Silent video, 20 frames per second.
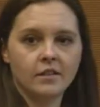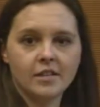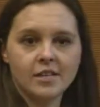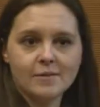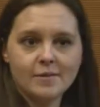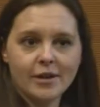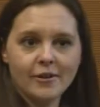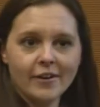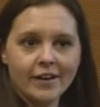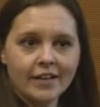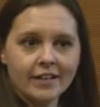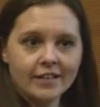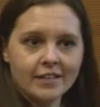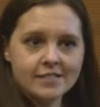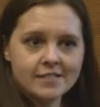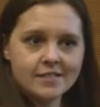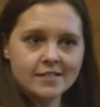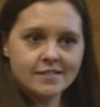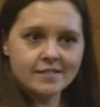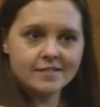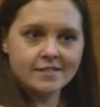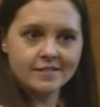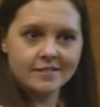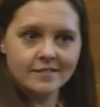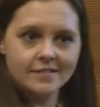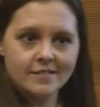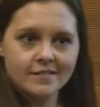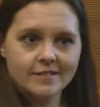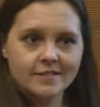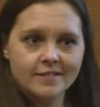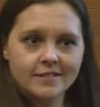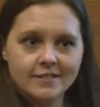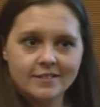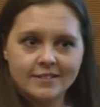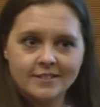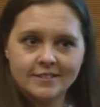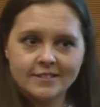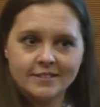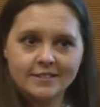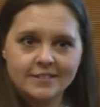Anybody recognize this?
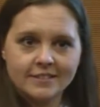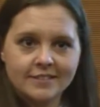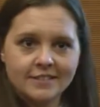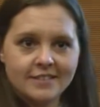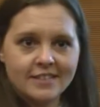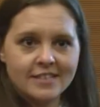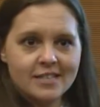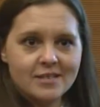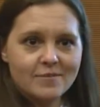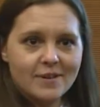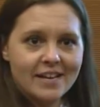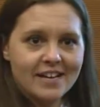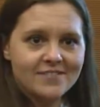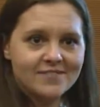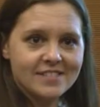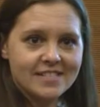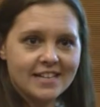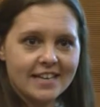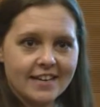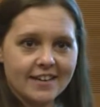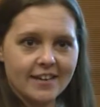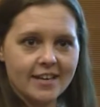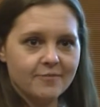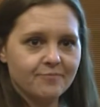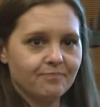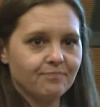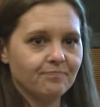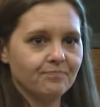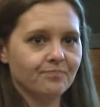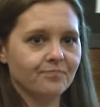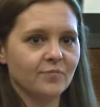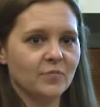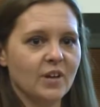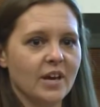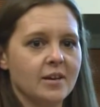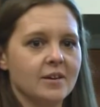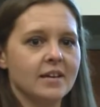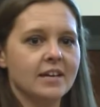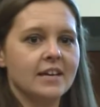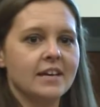Anybody have CKLA?
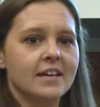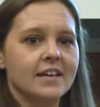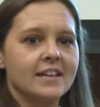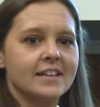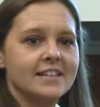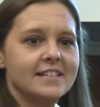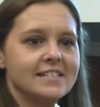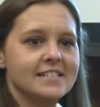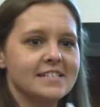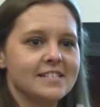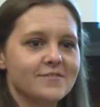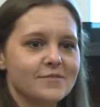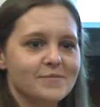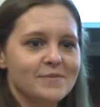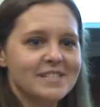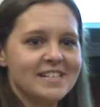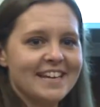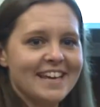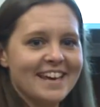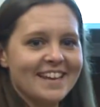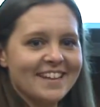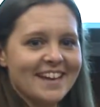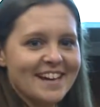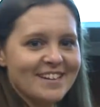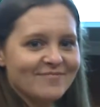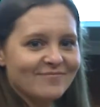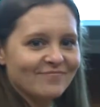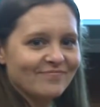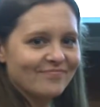Okay, this is from CKLA.